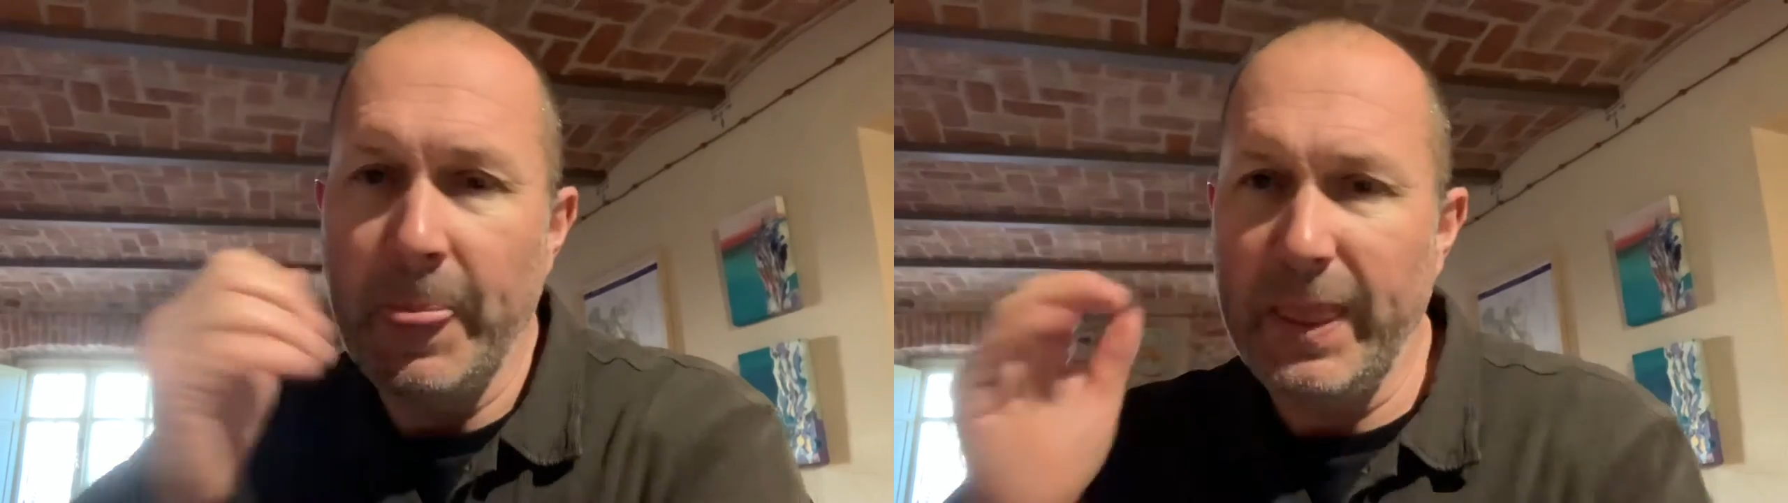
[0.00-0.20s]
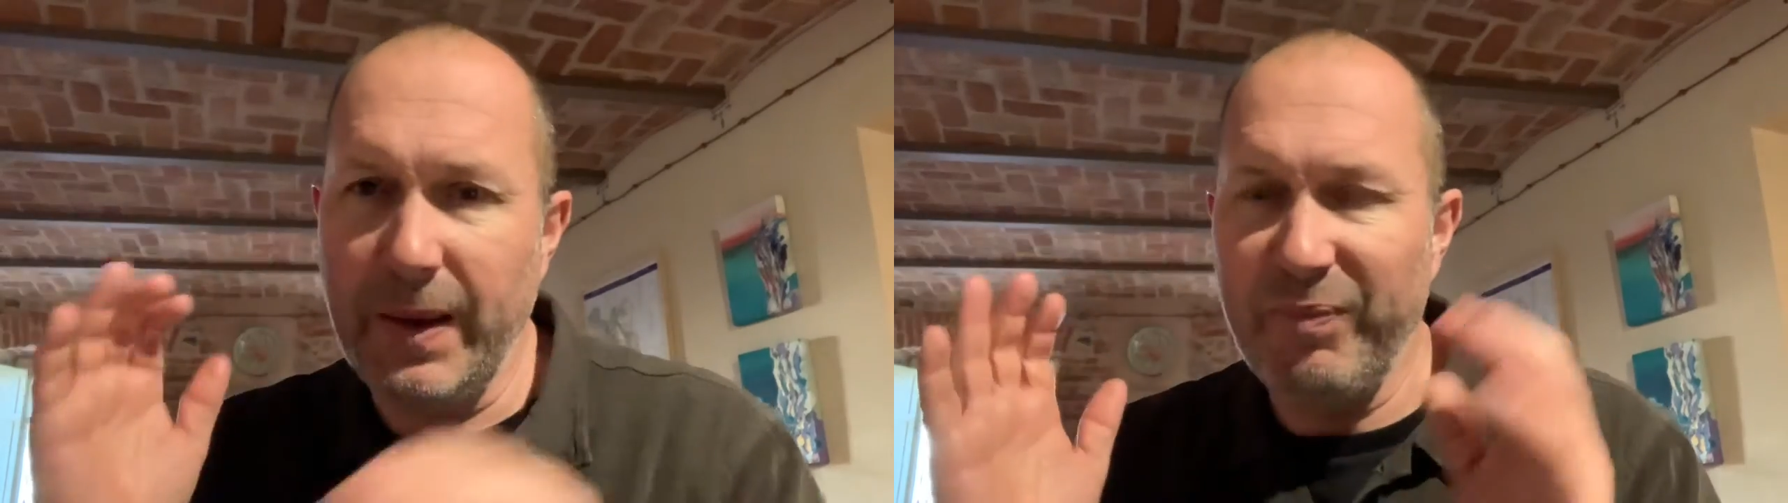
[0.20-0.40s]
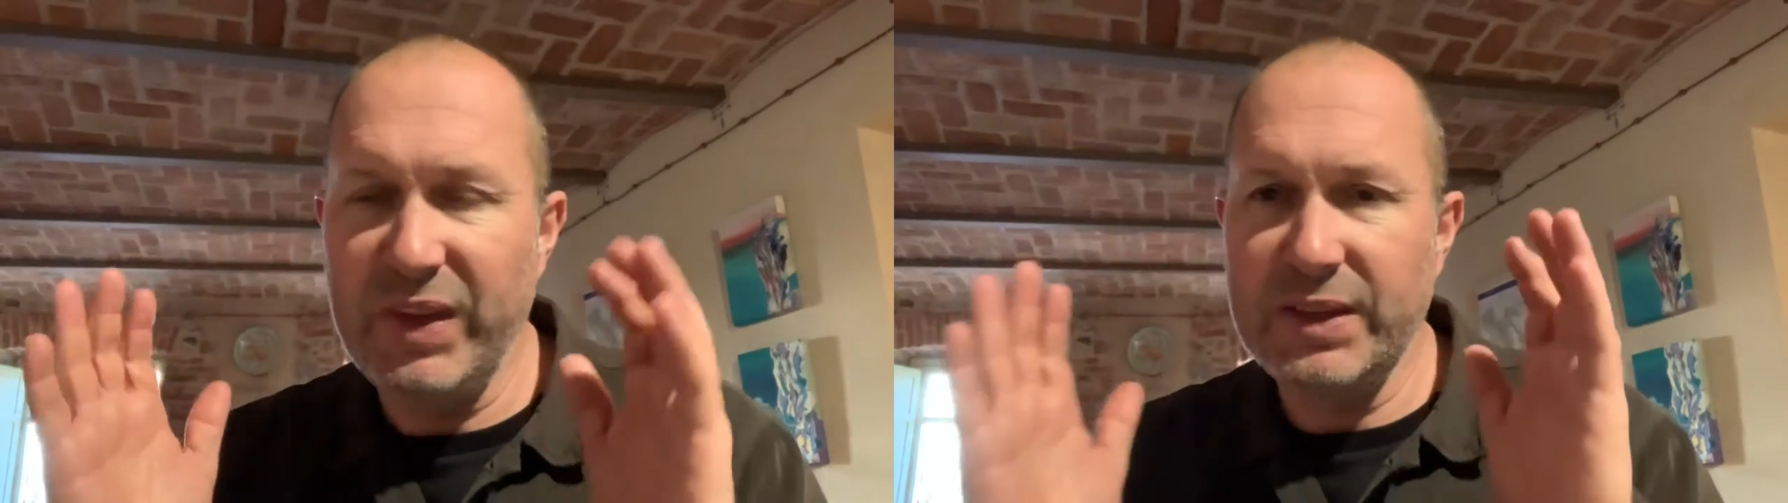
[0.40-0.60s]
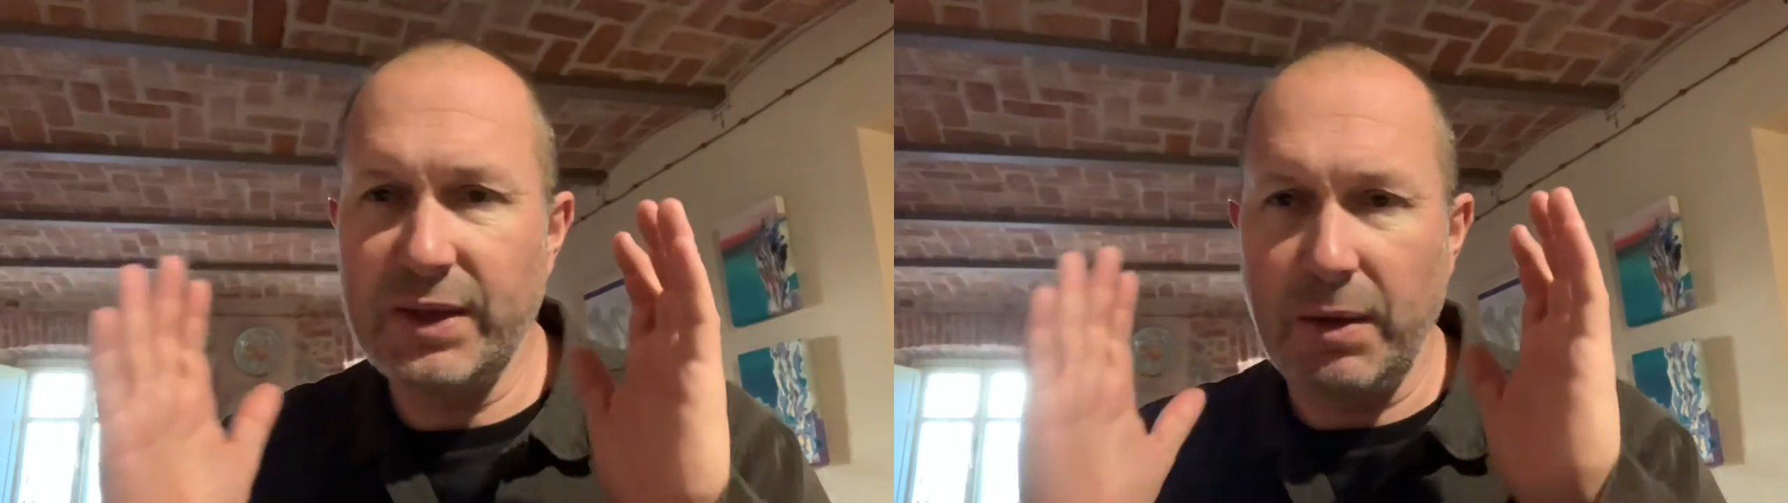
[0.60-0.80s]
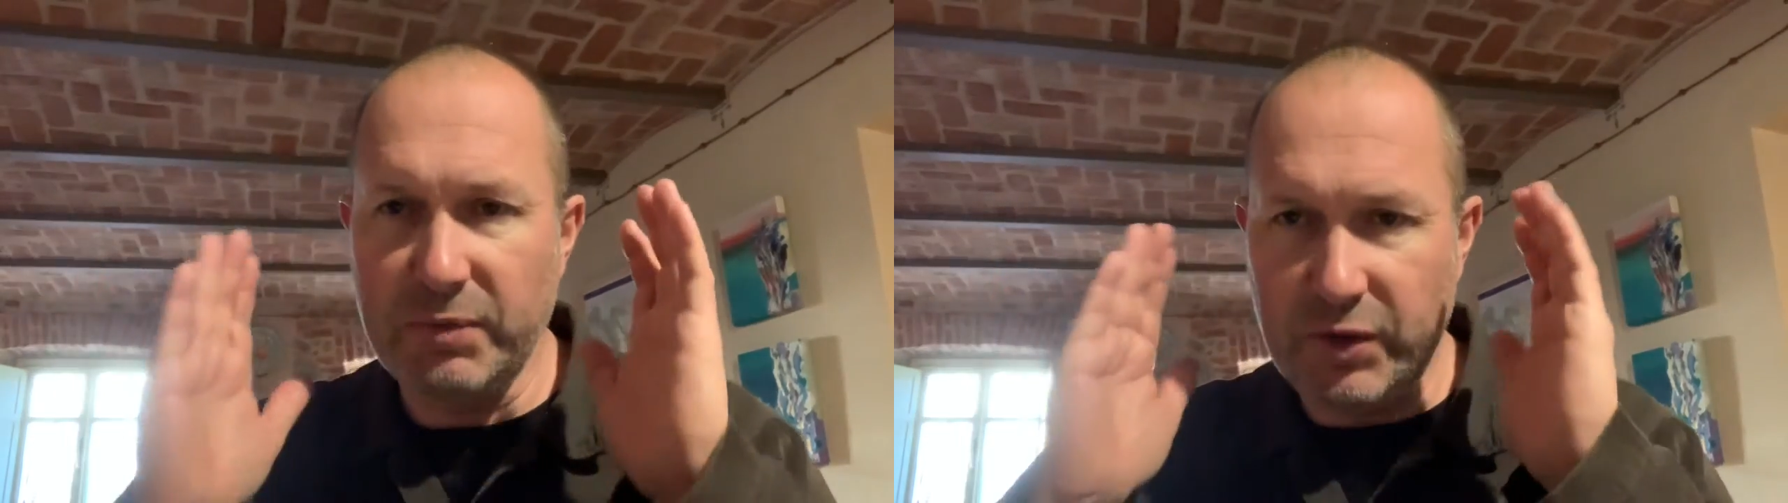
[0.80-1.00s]
And this
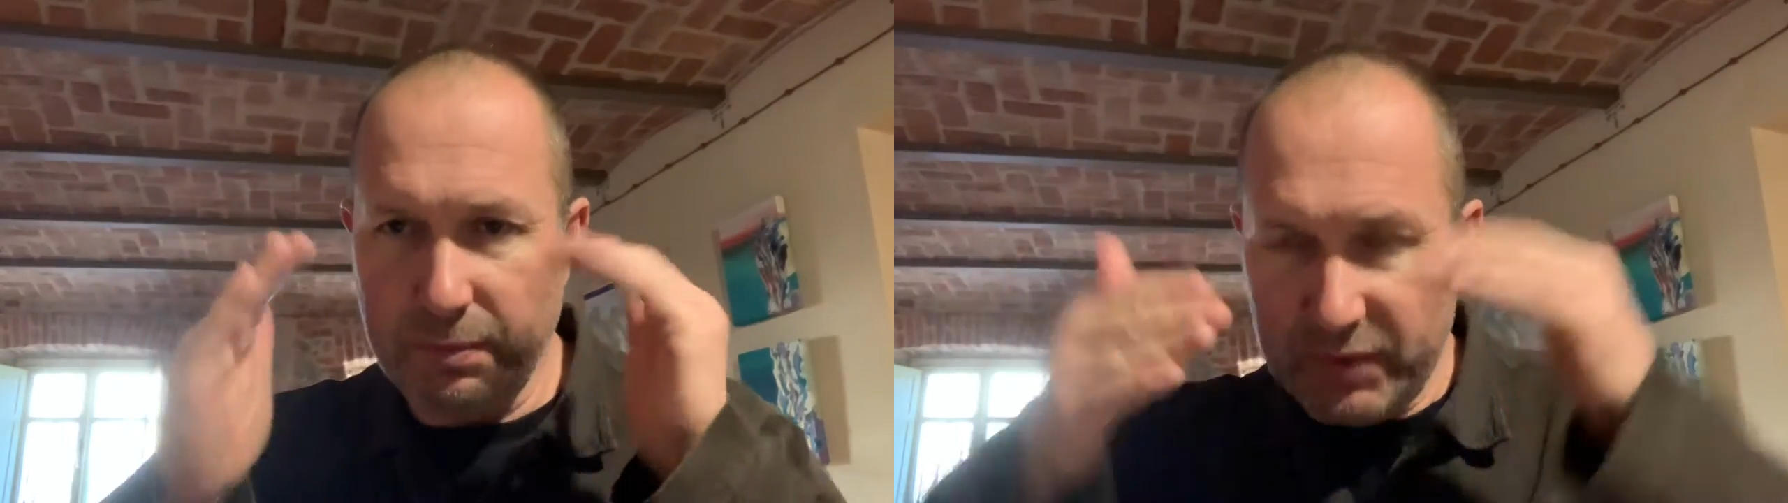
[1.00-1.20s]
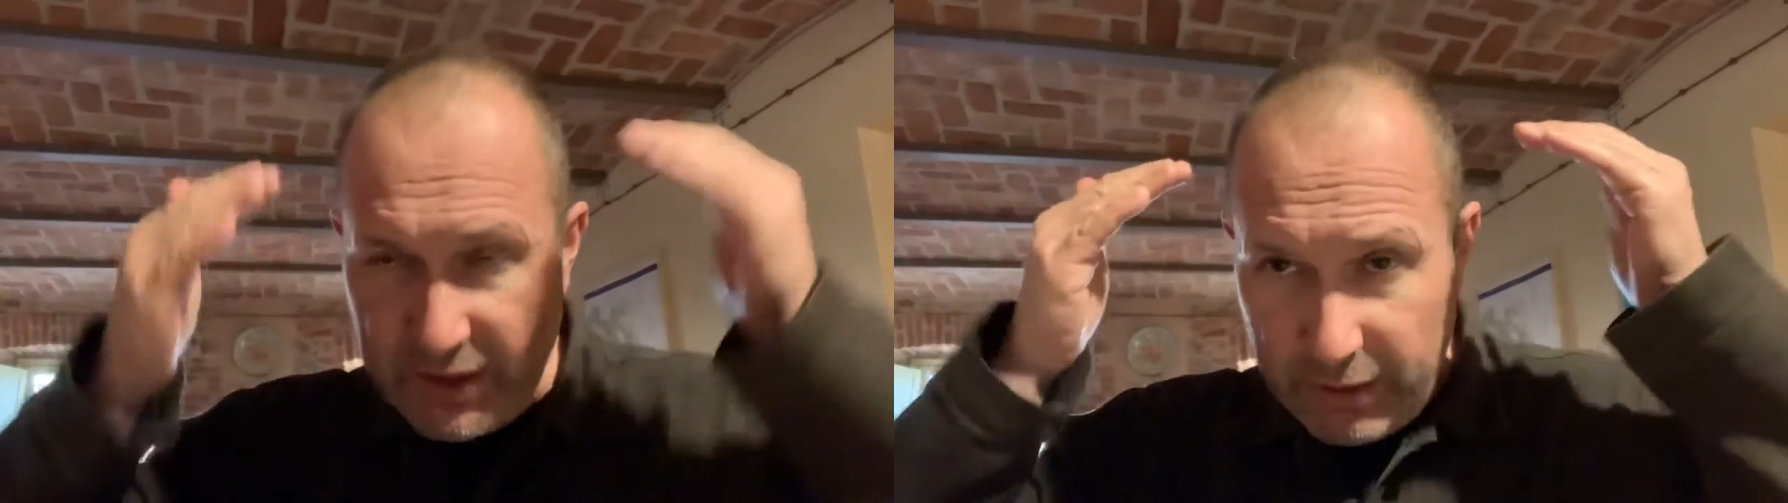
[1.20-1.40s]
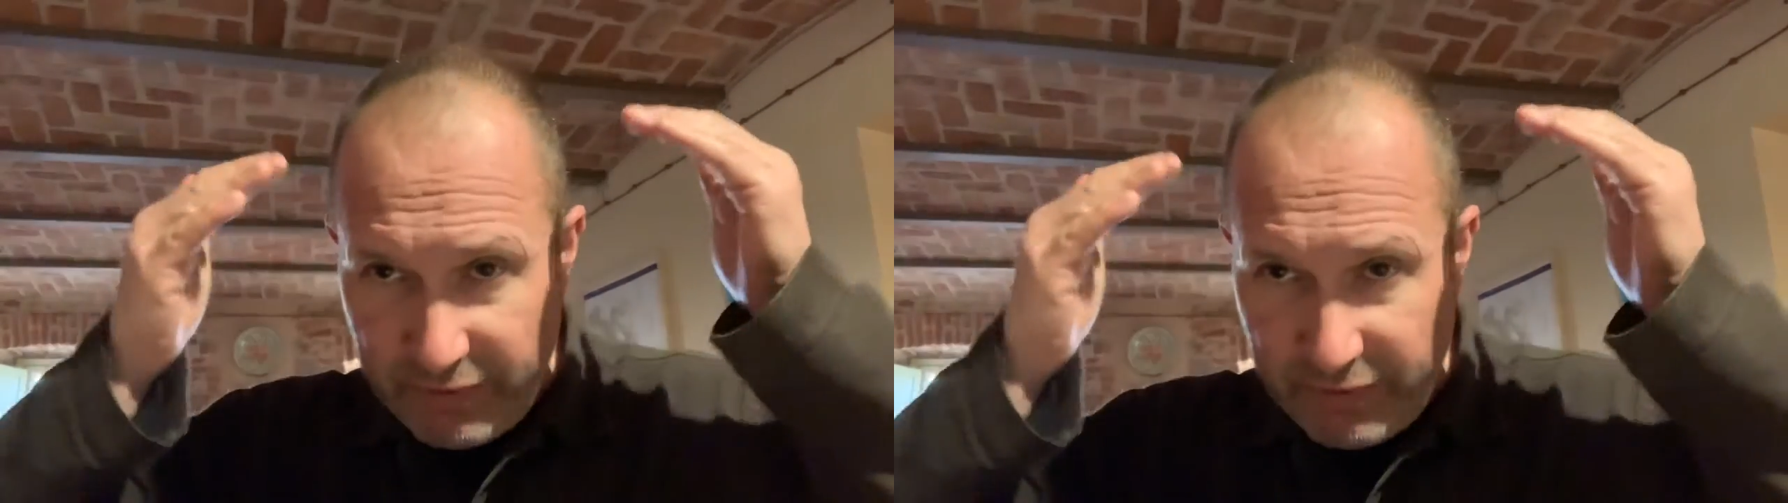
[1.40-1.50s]
comes from single